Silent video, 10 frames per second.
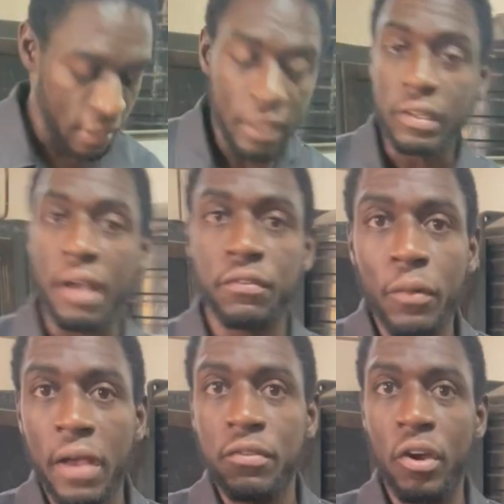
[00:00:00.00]
So after we
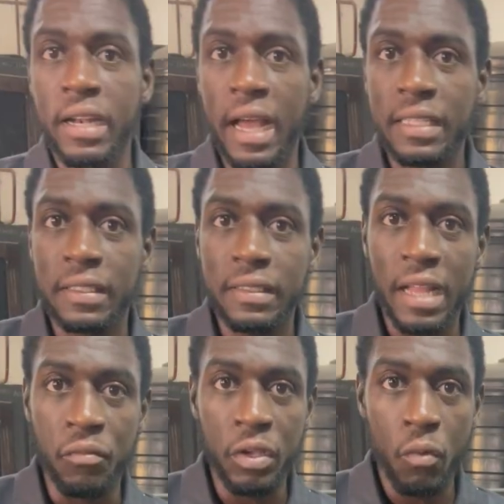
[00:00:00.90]
have done that,
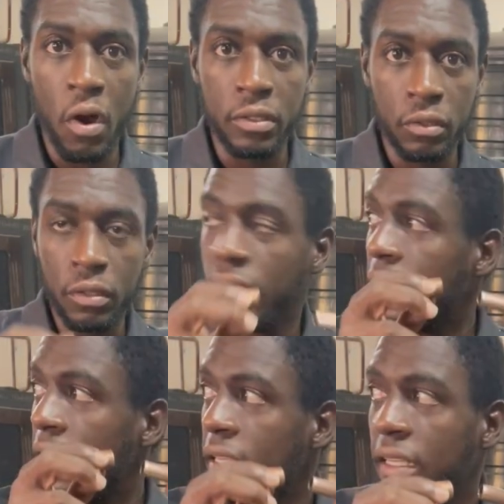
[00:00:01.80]
then we want to
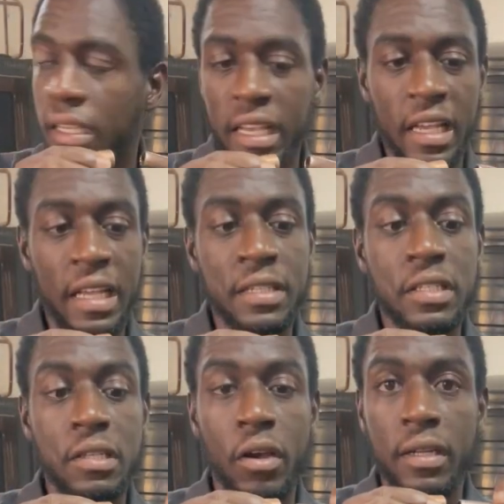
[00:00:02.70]

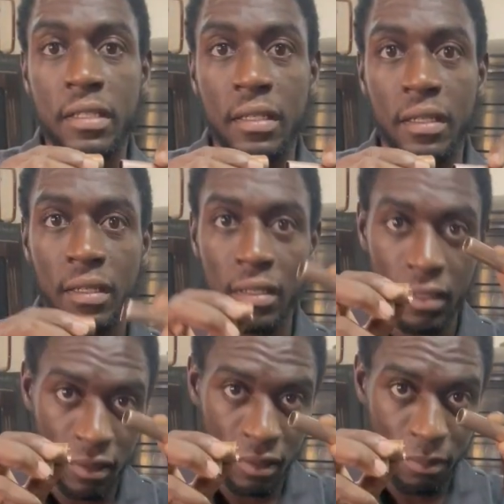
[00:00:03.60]
insert
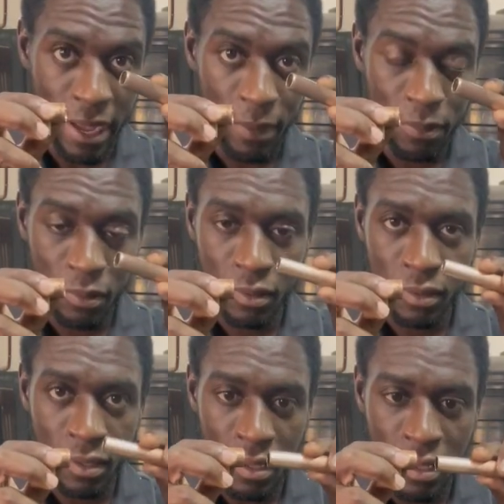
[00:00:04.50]
pipe
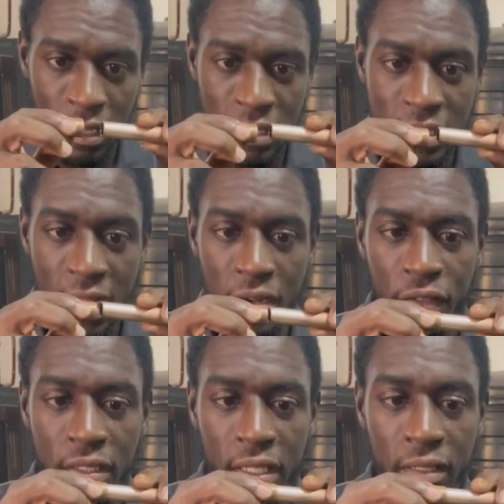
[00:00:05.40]
inside the
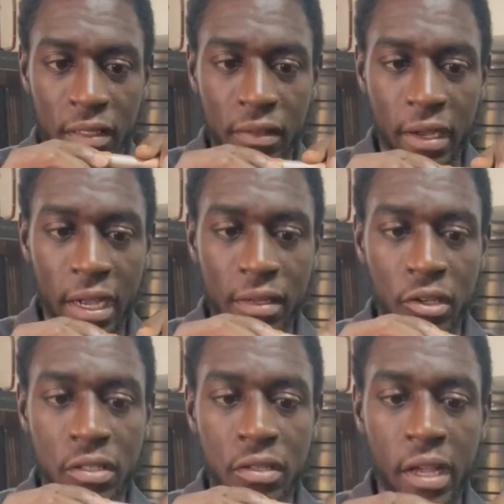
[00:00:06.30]
fitting, right?
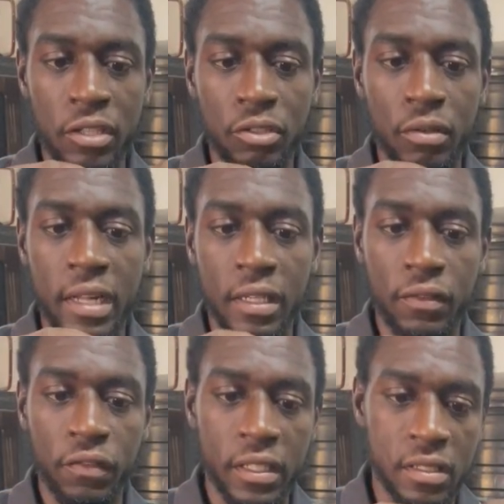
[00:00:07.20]
Just to ensure that it
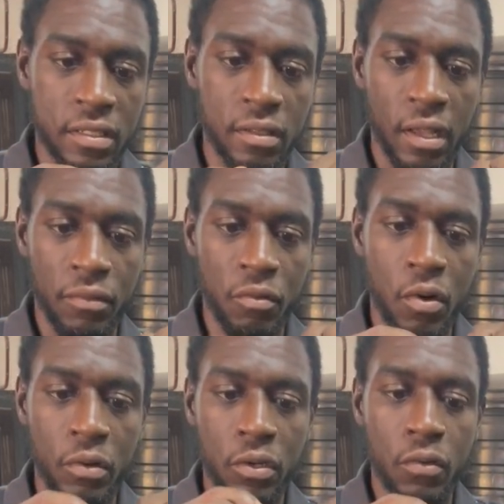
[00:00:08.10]
fits. We
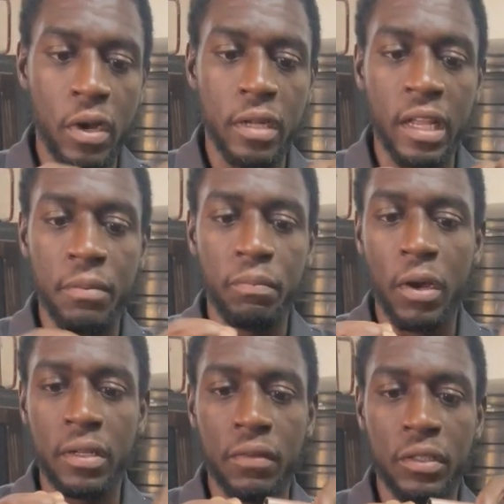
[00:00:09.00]
don't want any
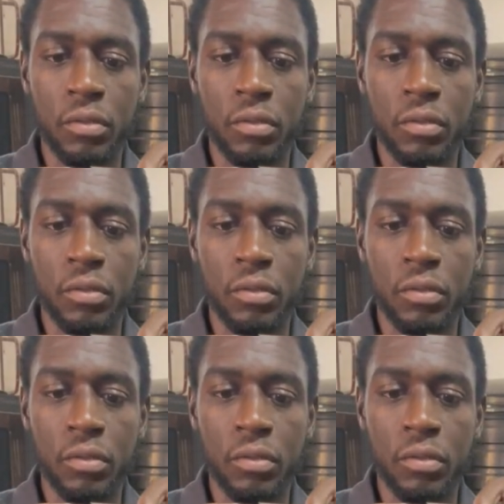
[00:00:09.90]
part of it to